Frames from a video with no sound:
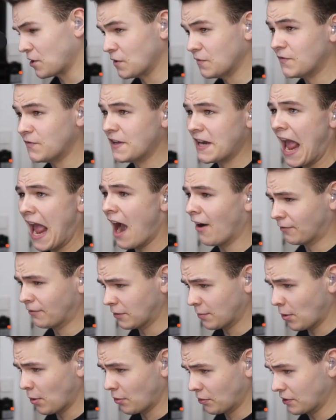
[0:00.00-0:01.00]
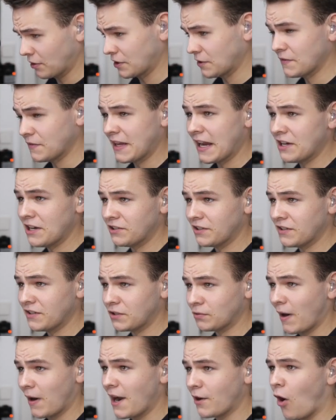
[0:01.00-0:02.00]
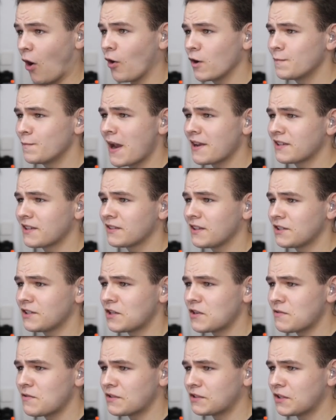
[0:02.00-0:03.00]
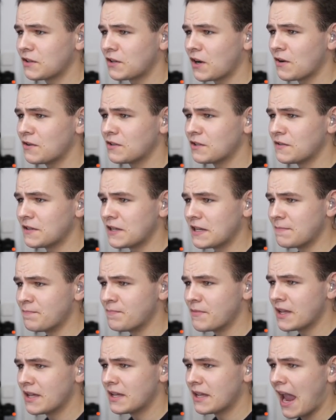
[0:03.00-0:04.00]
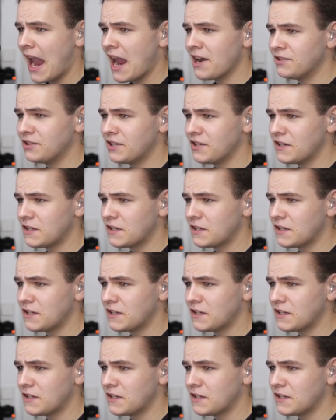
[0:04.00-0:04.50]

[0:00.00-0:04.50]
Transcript: to fit afterburners to the engines, right? All you basically do is you go into the engine